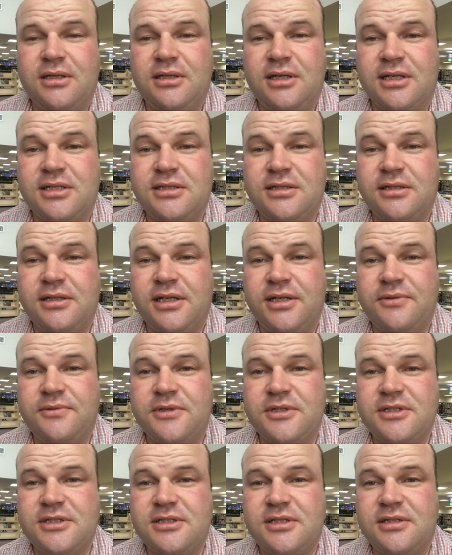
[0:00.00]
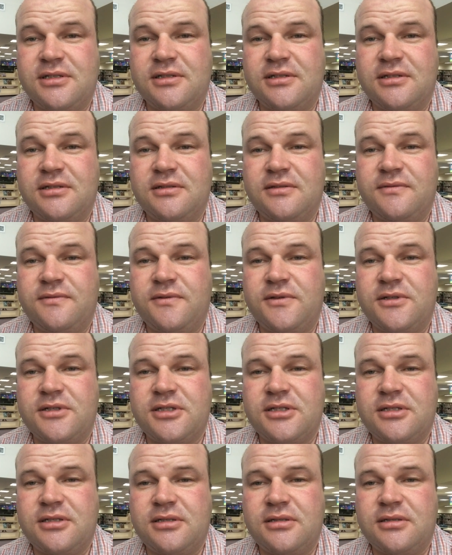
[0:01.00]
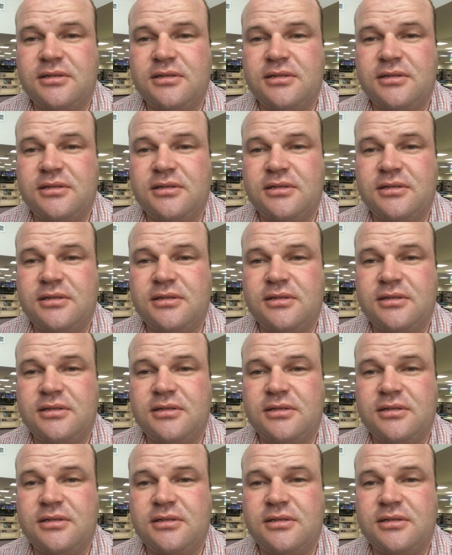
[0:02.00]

Yesterday was the first